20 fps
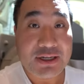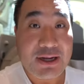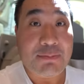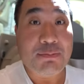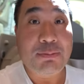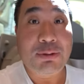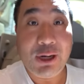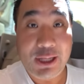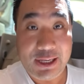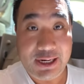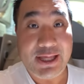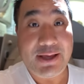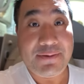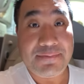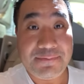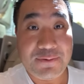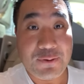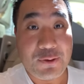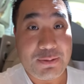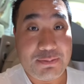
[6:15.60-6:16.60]
completely
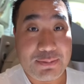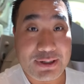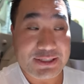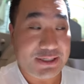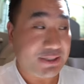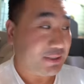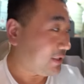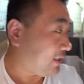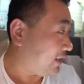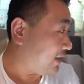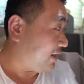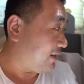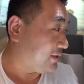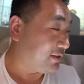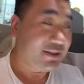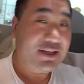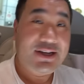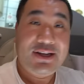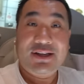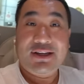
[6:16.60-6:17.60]
full in business class.
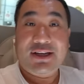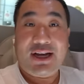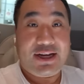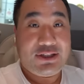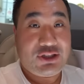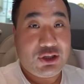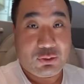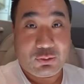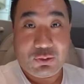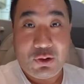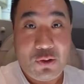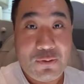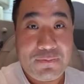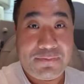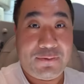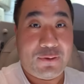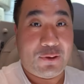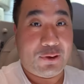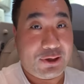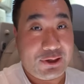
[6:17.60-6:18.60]
I took row
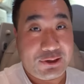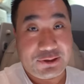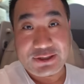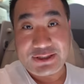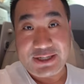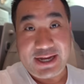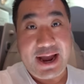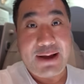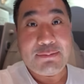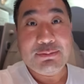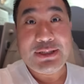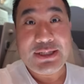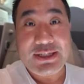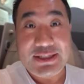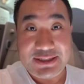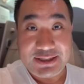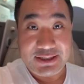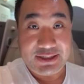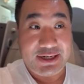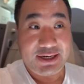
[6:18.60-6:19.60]
four, there's an empty
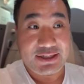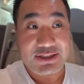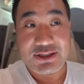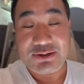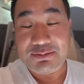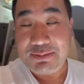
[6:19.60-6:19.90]
seat next to